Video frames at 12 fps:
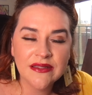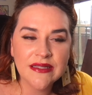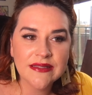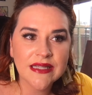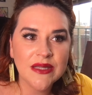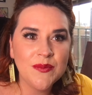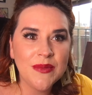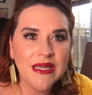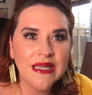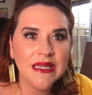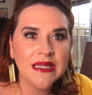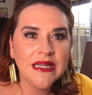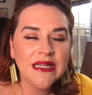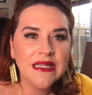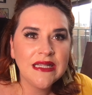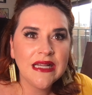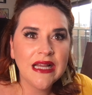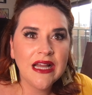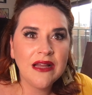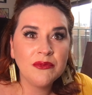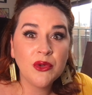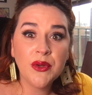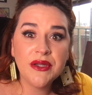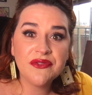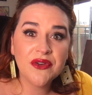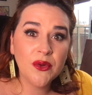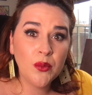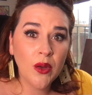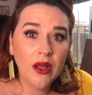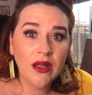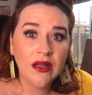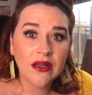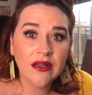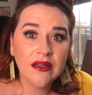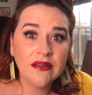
This can be going for a walk.